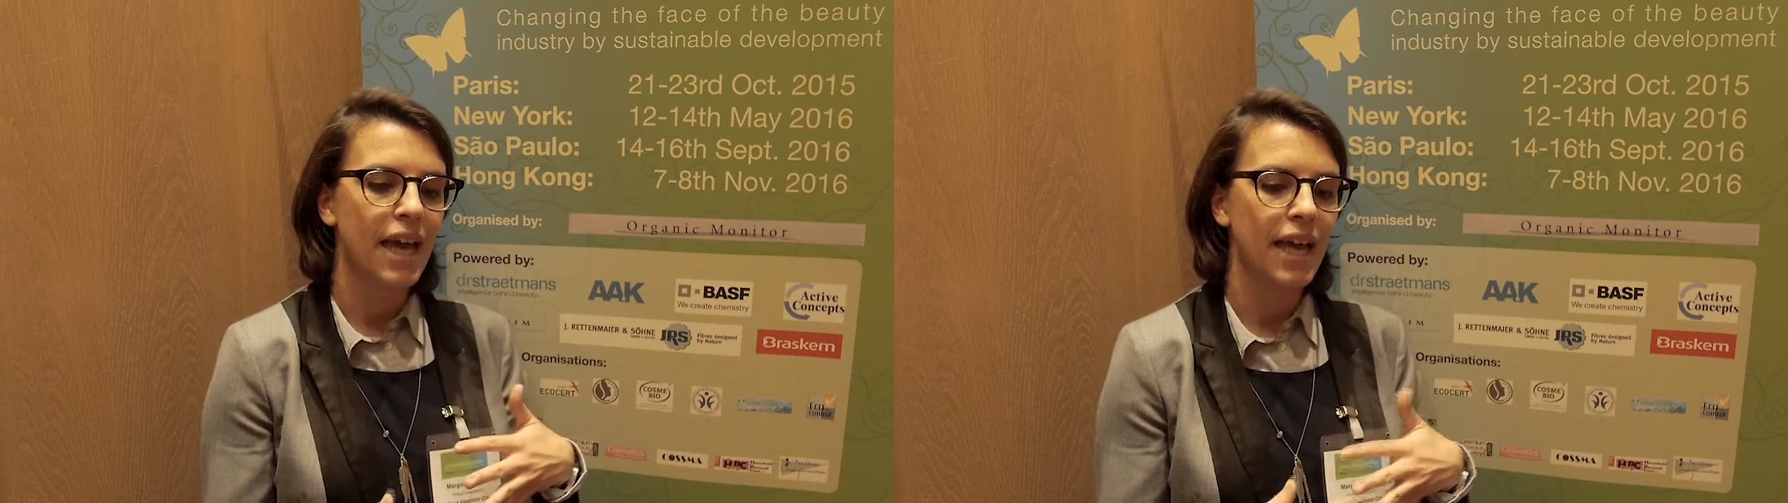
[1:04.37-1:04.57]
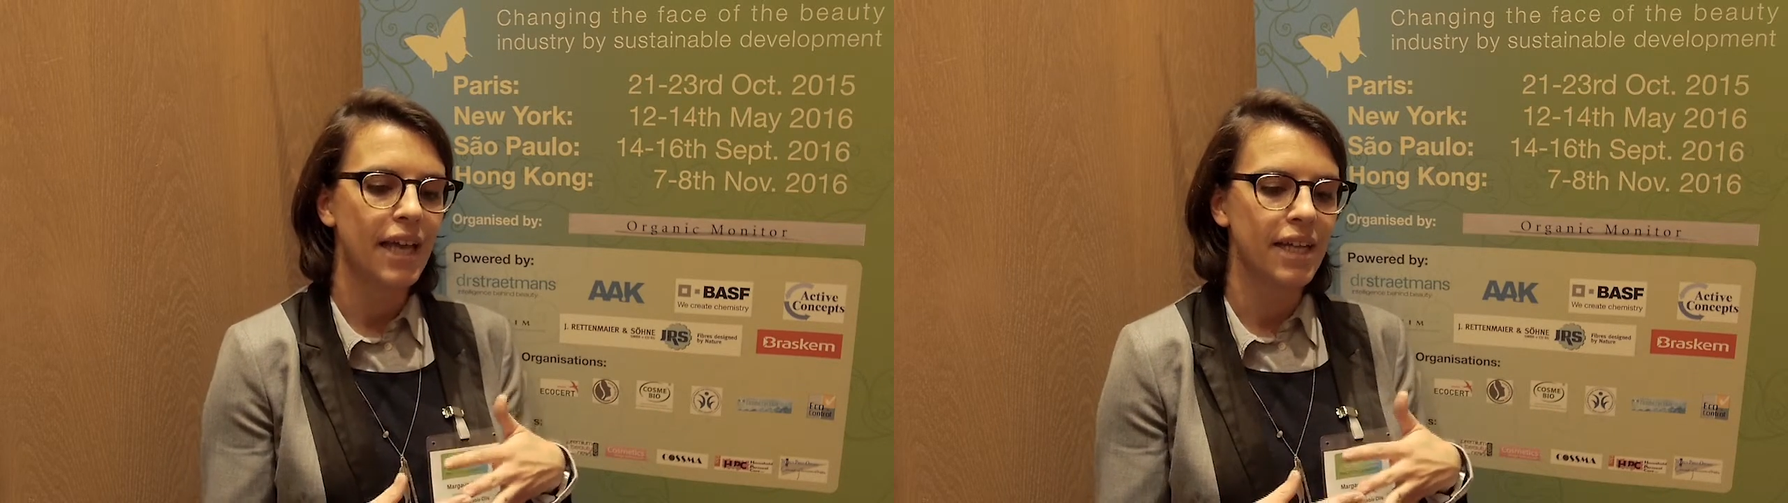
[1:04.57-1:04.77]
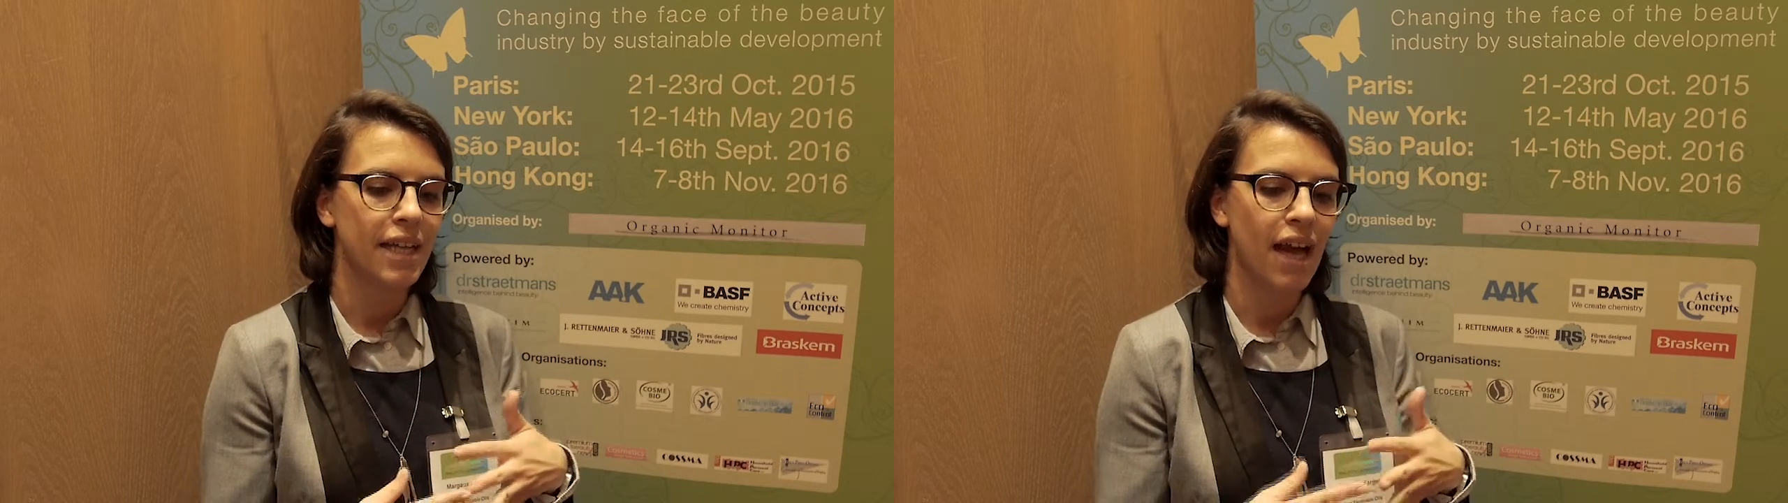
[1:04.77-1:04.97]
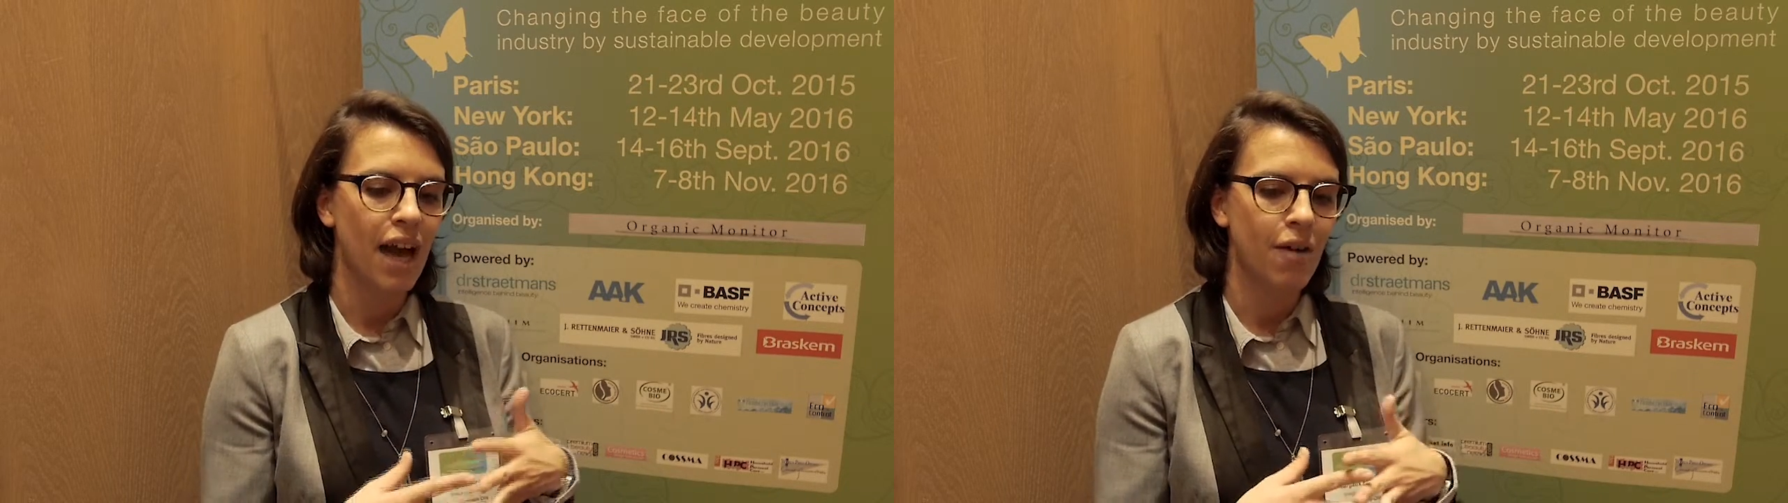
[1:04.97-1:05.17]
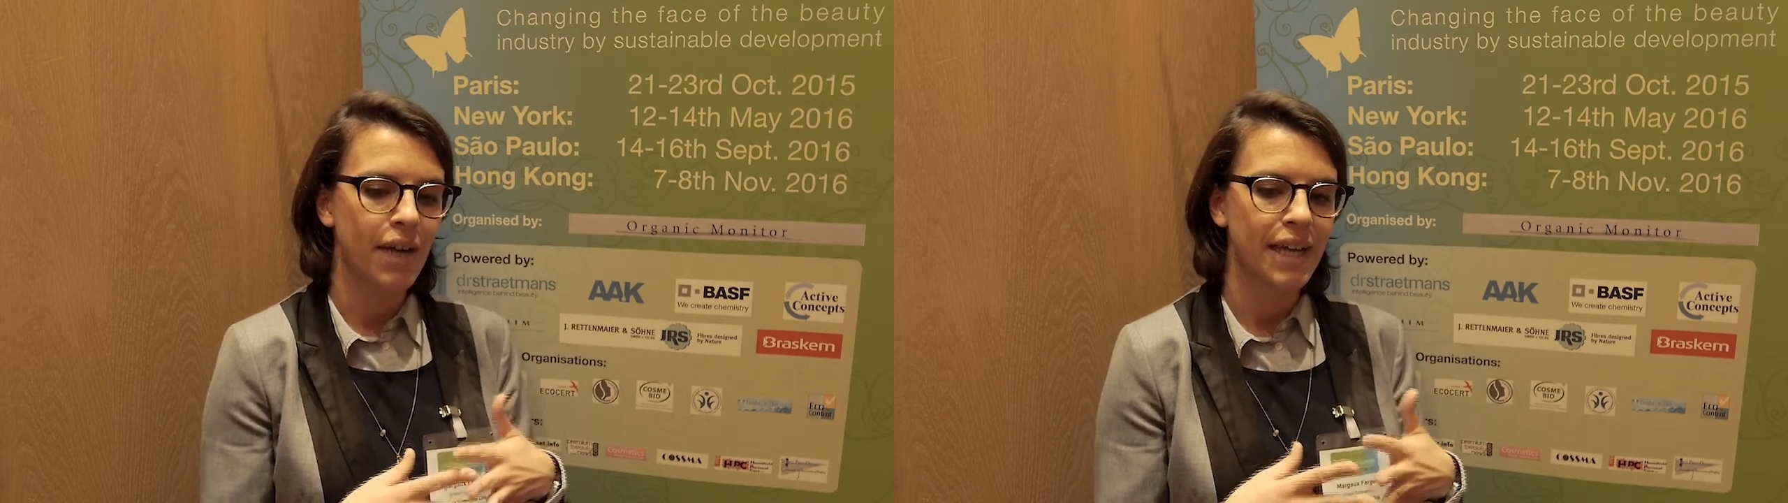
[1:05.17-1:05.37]
and
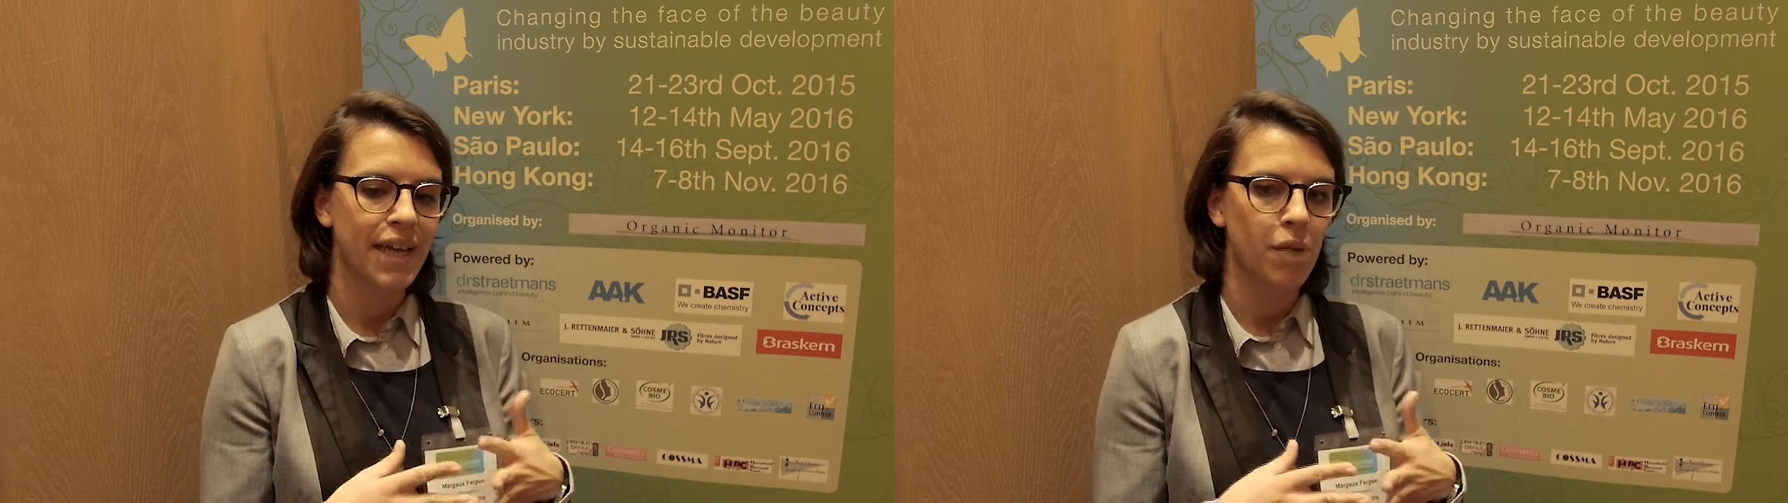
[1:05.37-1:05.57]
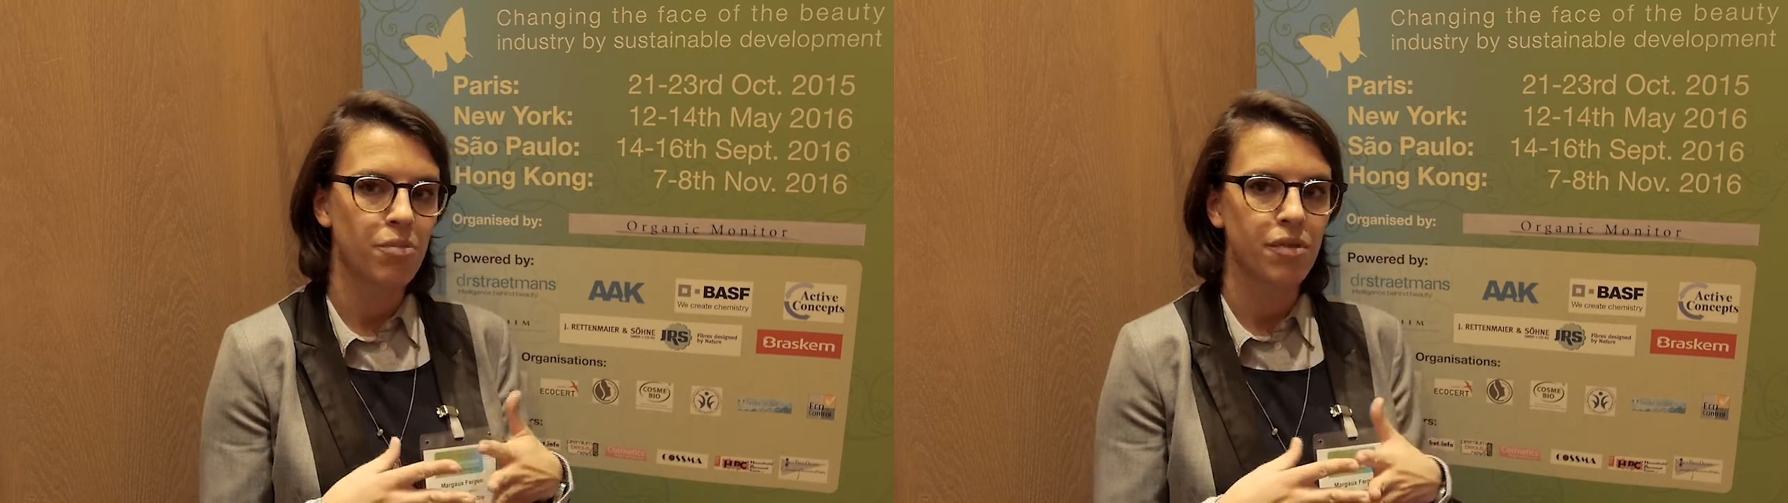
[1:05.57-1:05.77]
how can I